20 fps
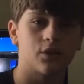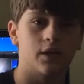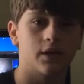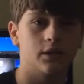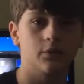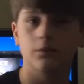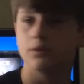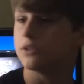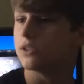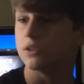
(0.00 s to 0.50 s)
around
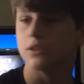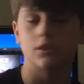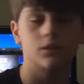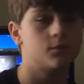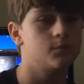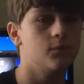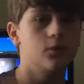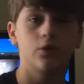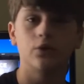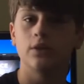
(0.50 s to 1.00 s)
and it would just
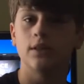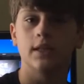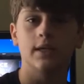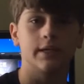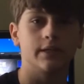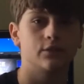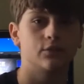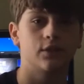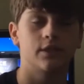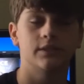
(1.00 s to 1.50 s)

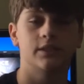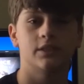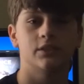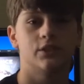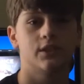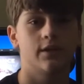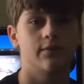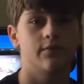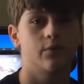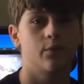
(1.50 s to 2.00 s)
smoothly
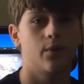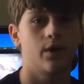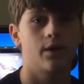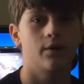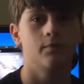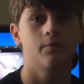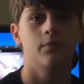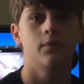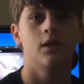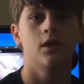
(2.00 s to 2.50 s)
transition everywhere.
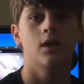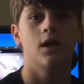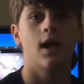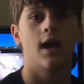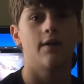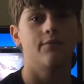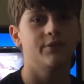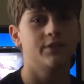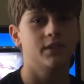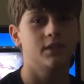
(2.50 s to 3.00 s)

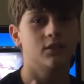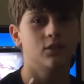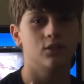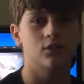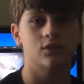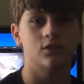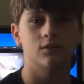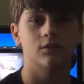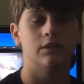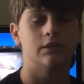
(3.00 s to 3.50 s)
Everything
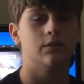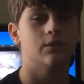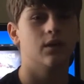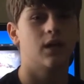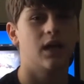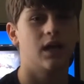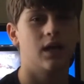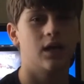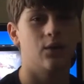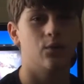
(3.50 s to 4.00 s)
looks
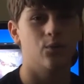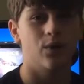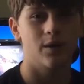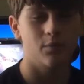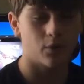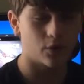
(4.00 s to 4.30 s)
way